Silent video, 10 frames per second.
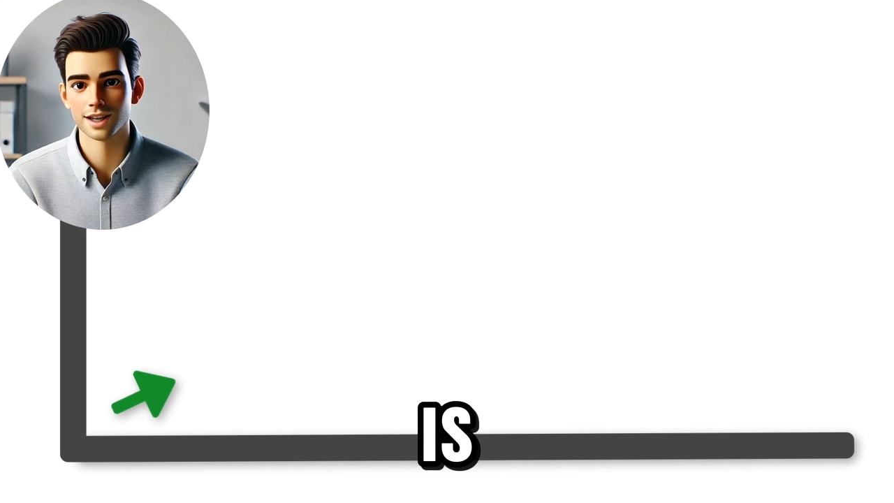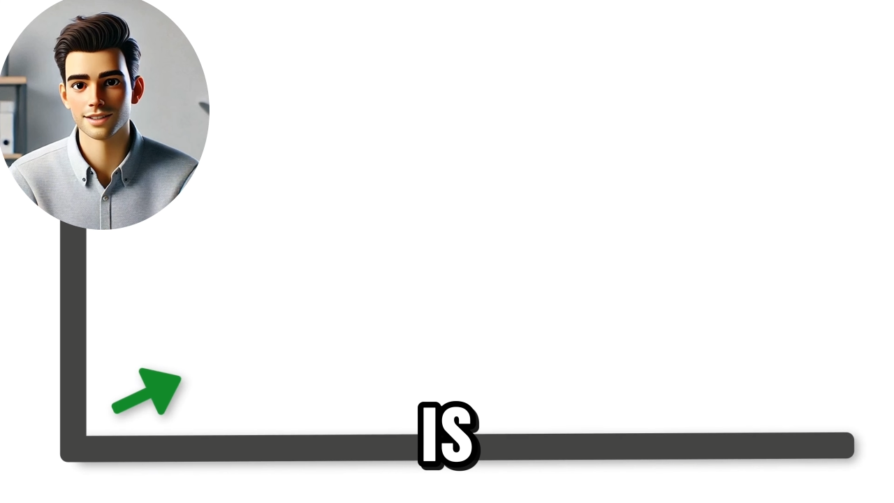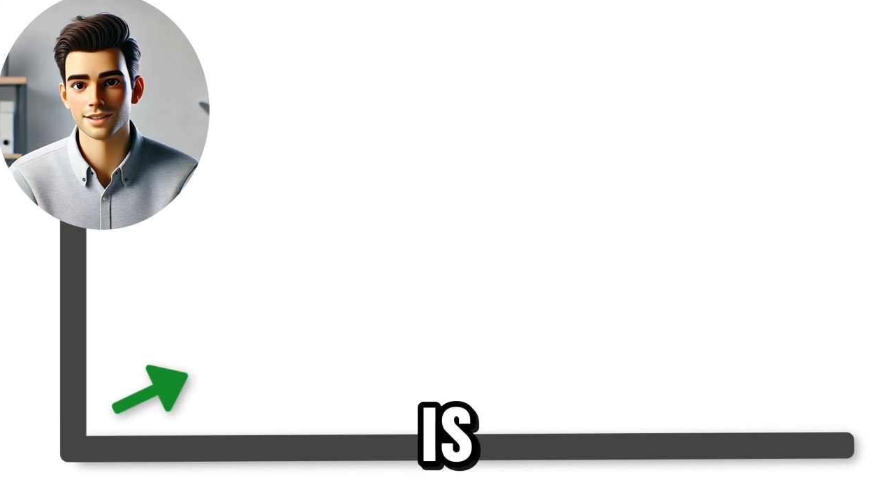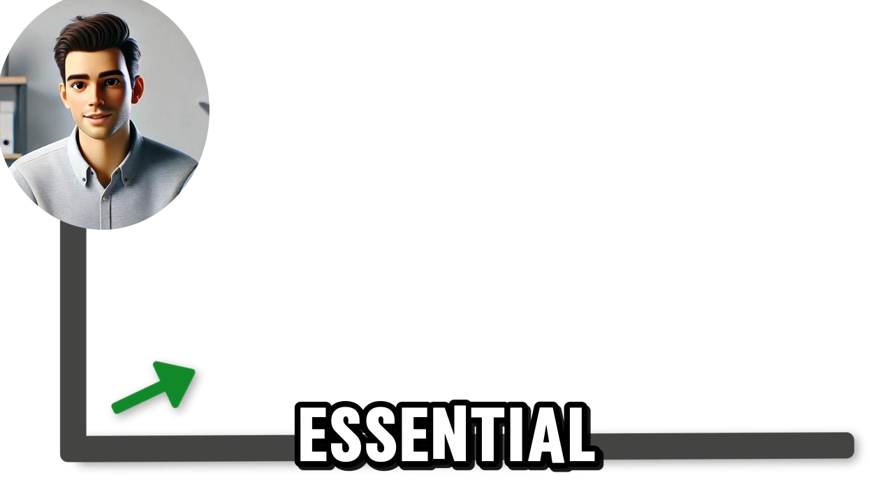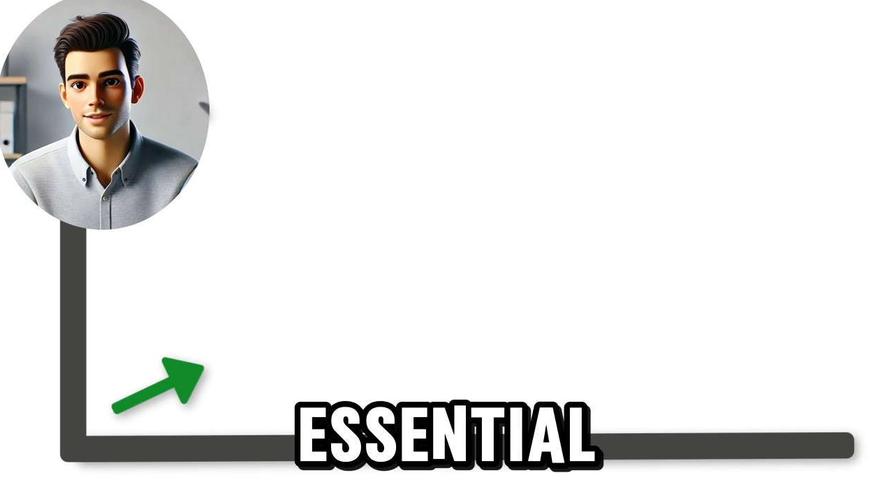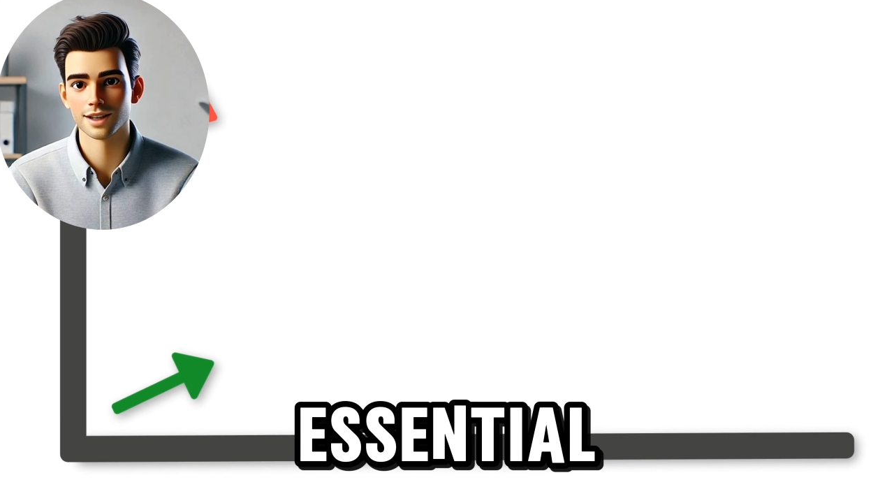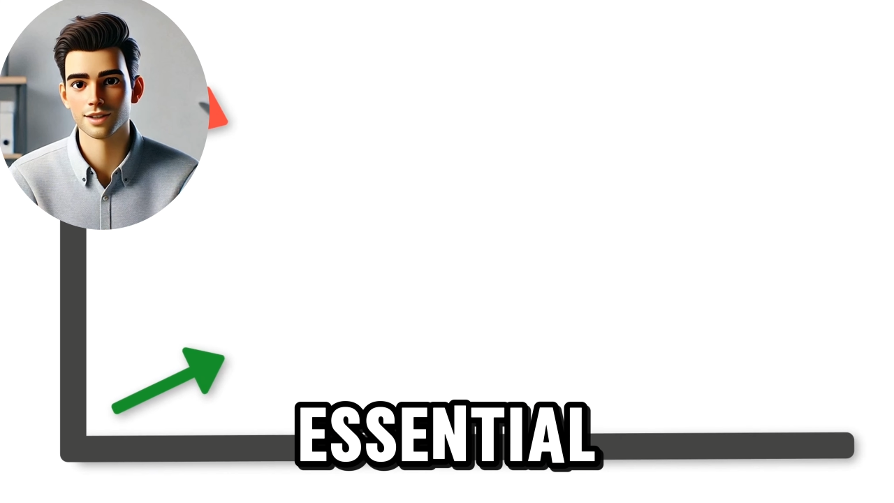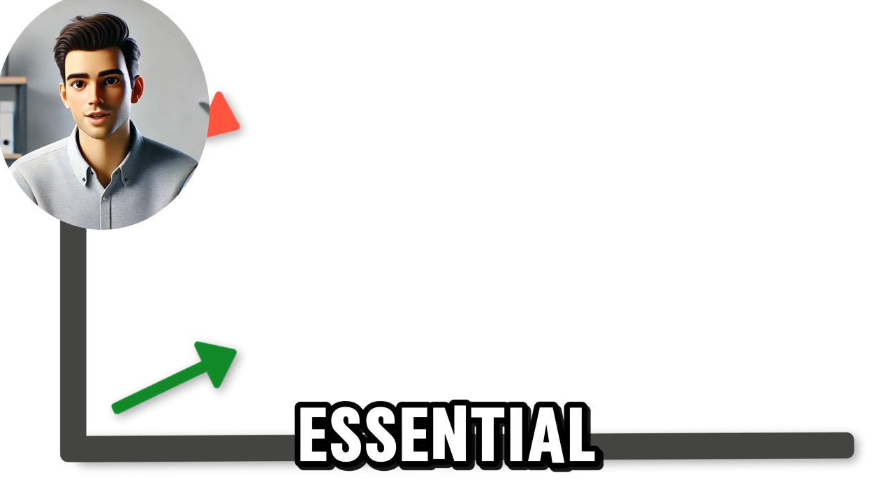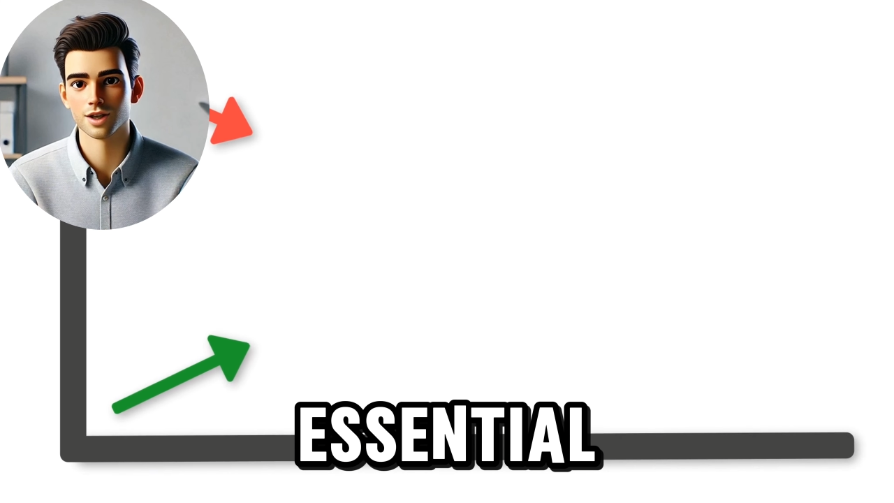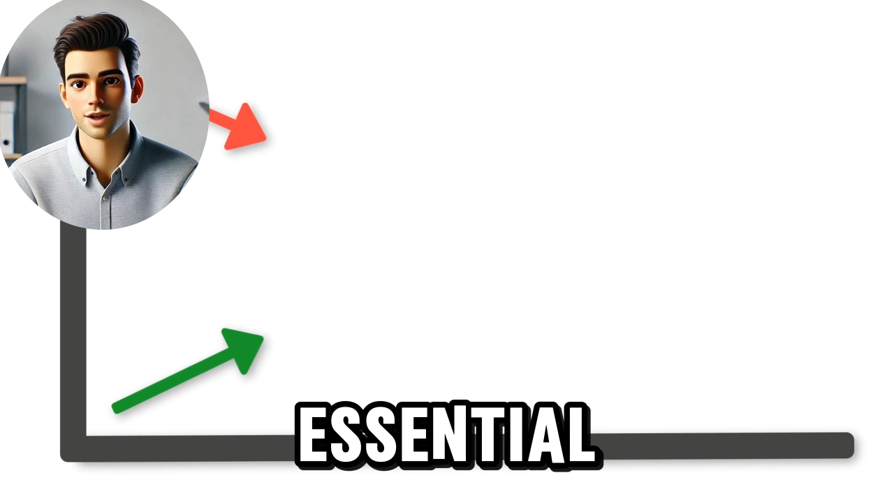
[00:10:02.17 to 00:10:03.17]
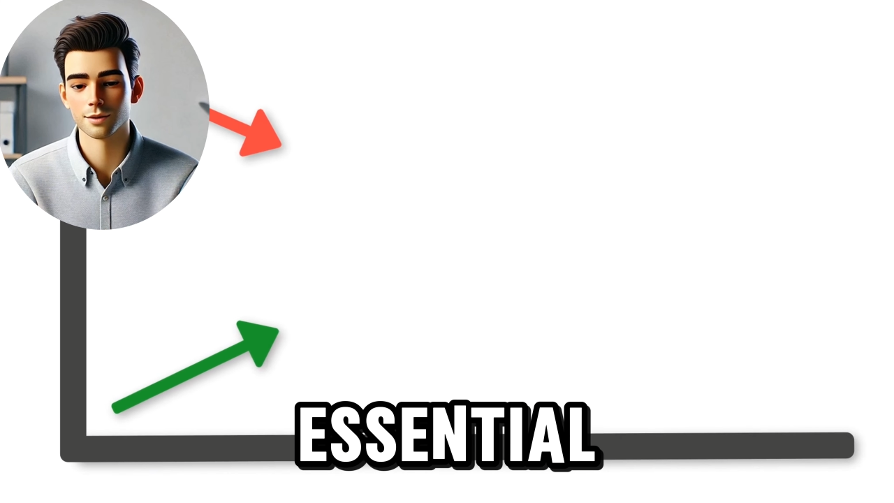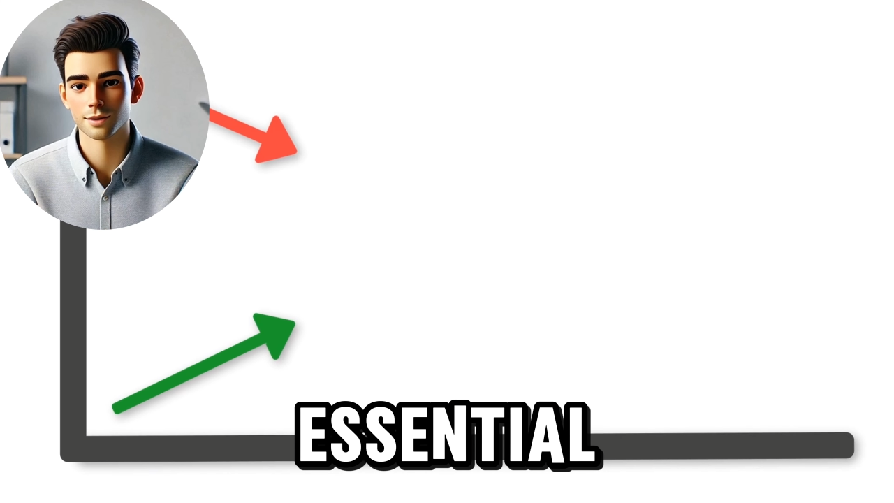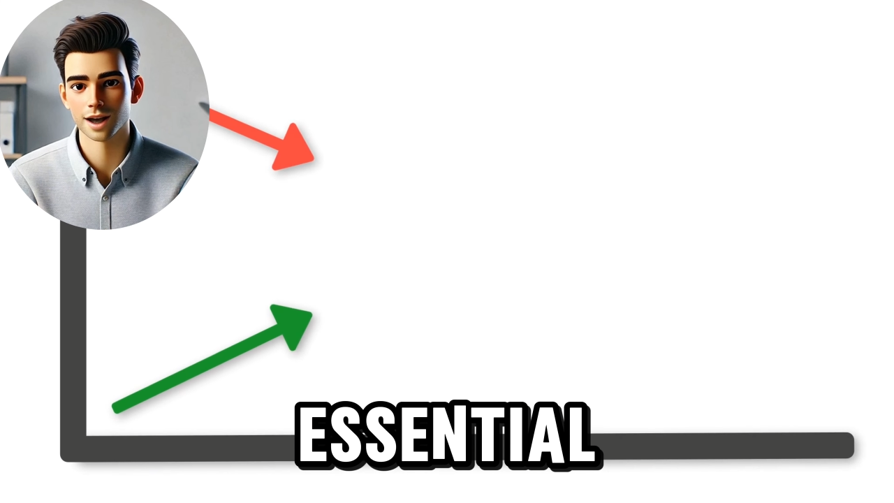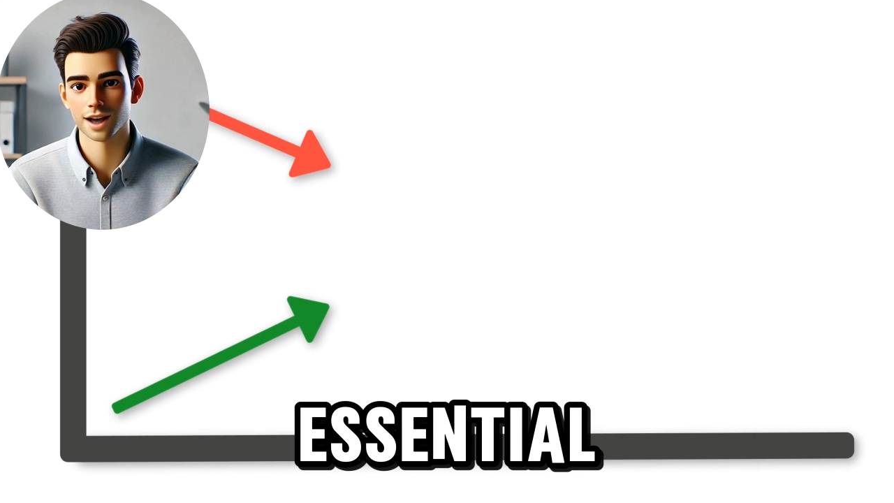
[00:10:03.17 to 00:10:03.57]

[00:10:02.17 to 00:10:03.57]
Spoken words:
is essential.